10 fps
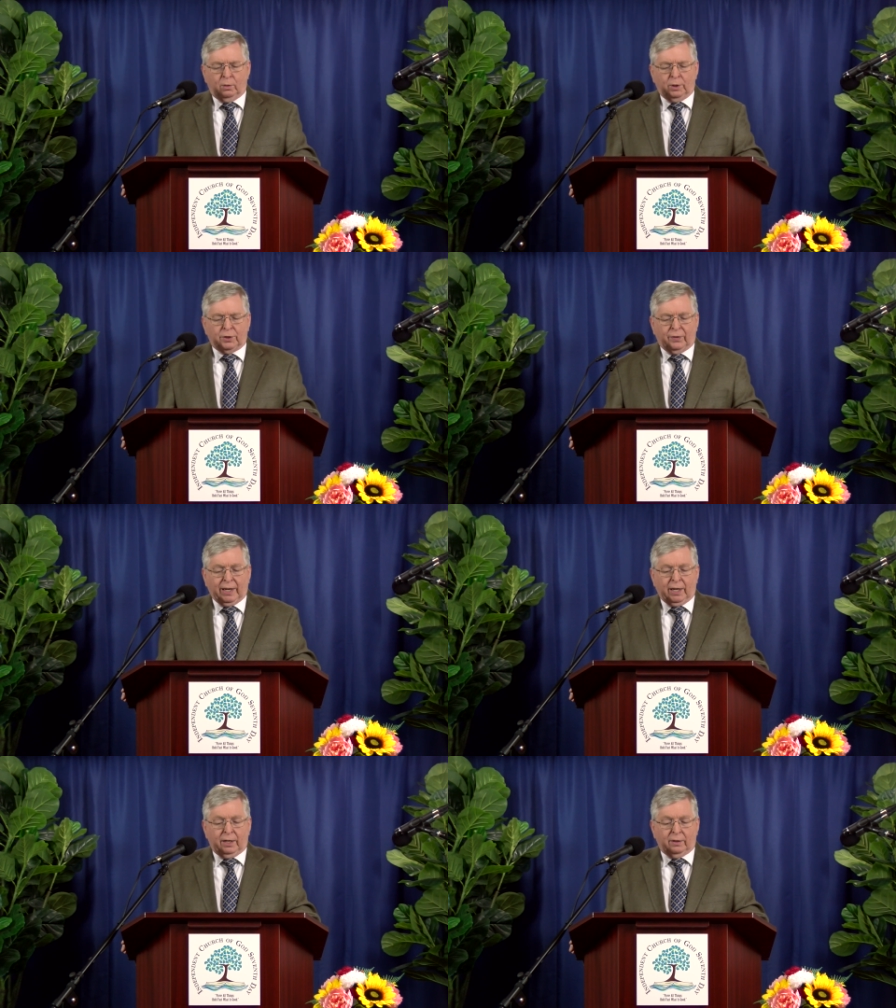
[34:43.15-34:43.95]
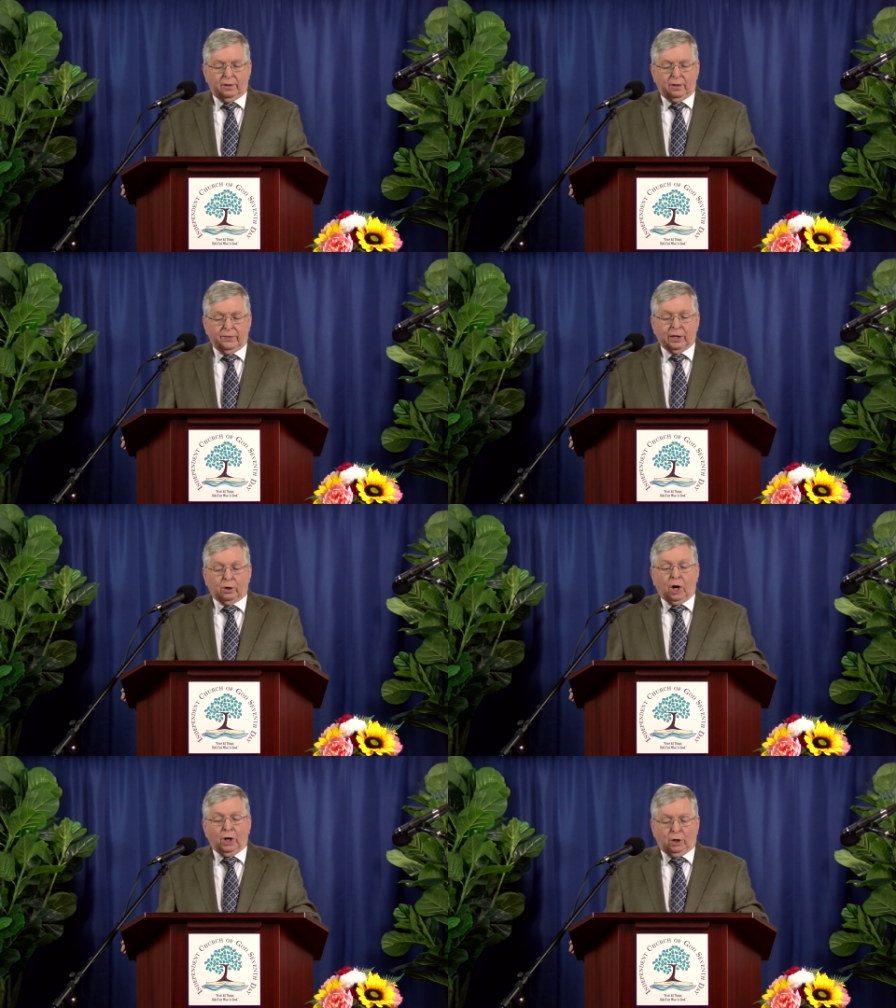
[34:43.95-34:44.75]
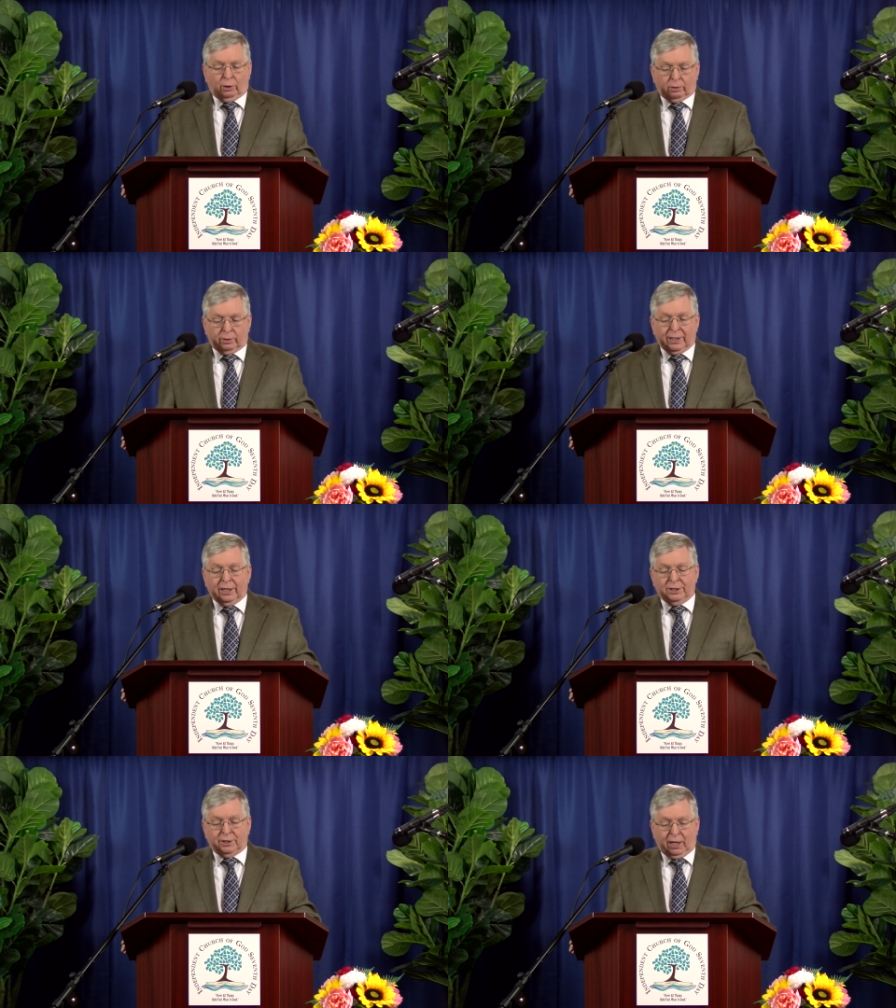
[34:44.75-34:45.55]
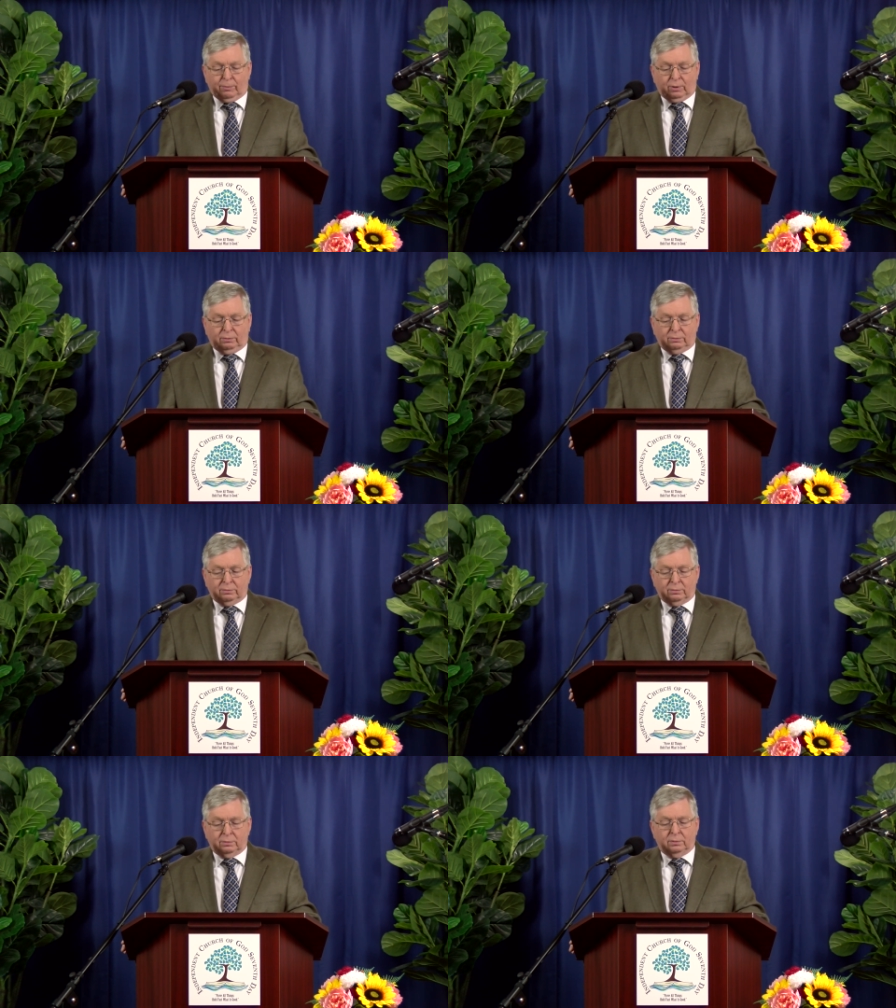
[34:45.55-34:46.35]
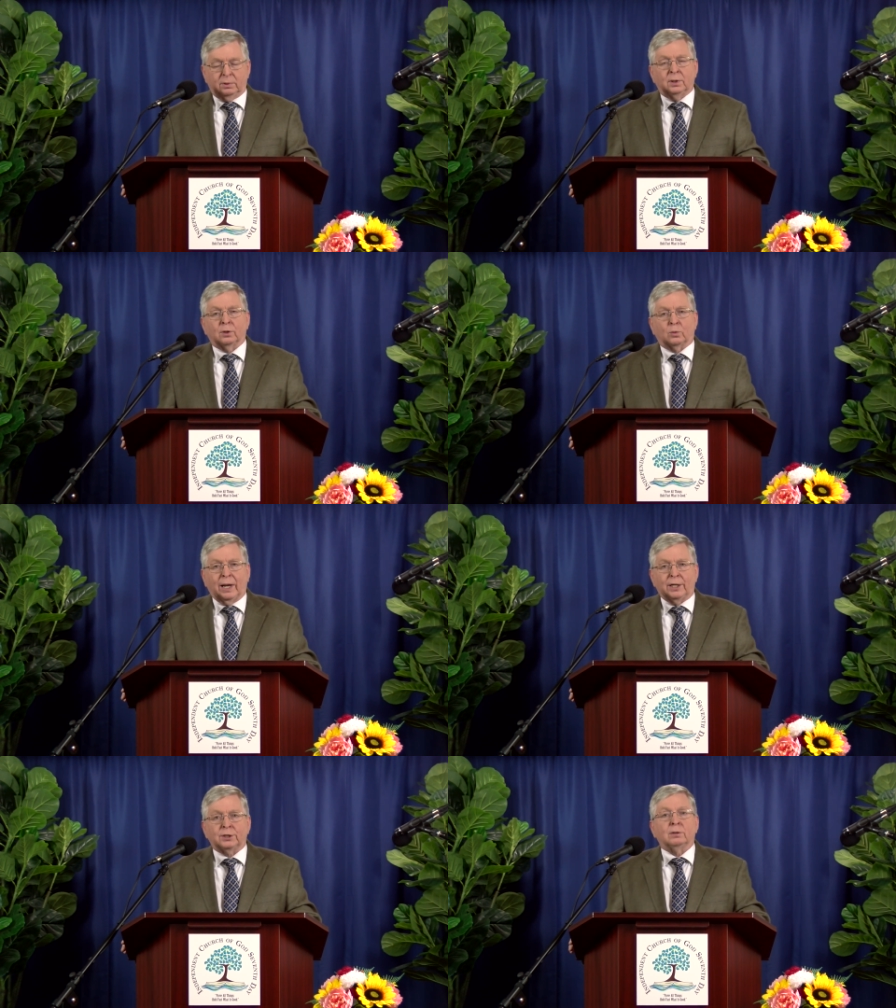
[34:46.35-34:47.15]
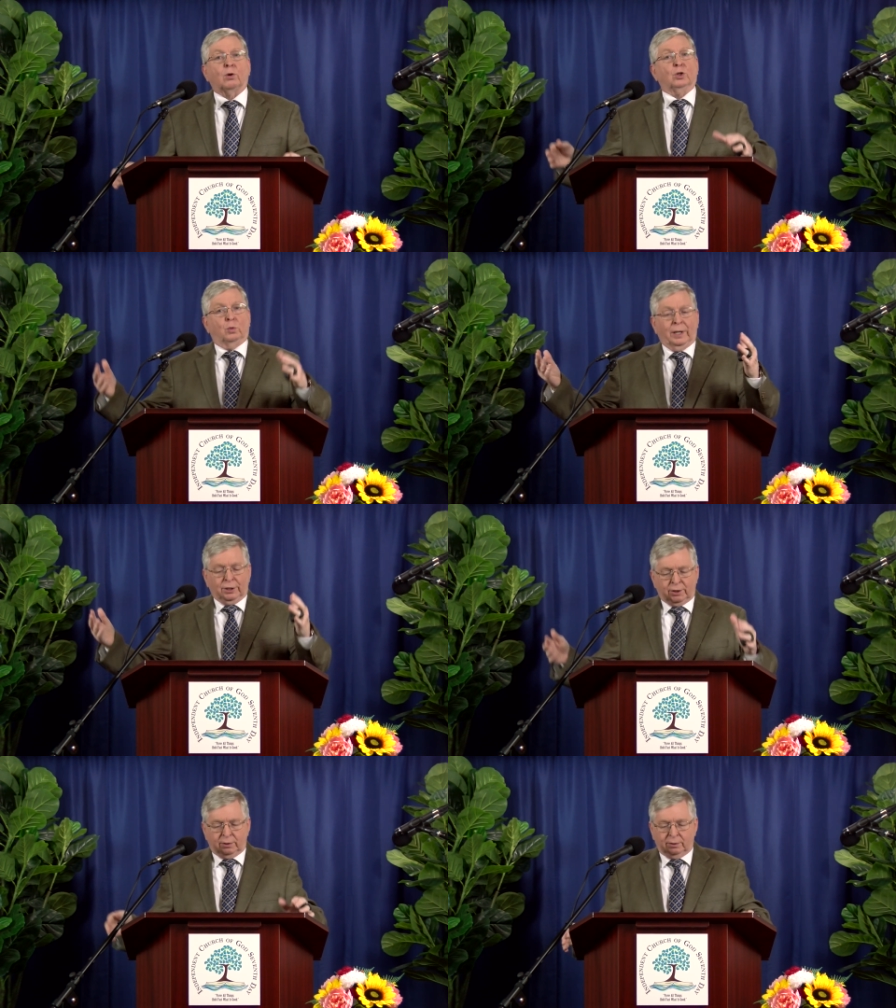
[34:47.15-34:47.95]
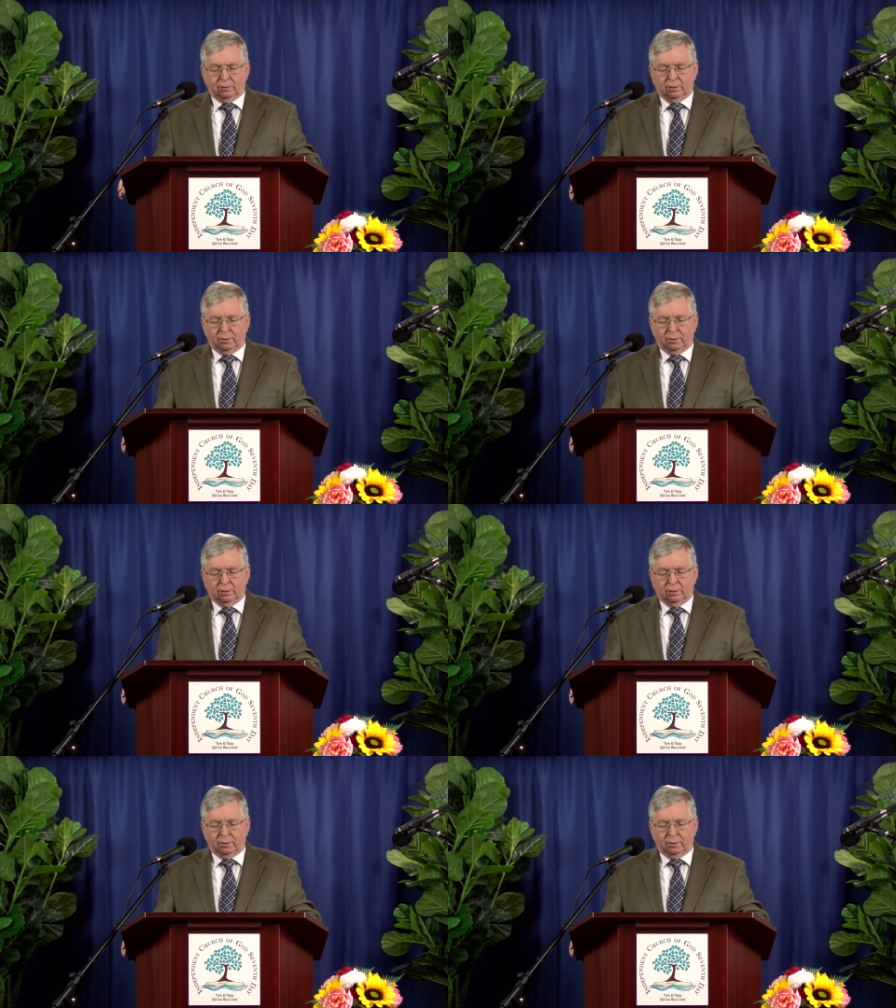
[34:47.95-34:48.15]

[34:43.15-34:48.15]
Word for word: which they that are unlearned and unstable wrest or twist,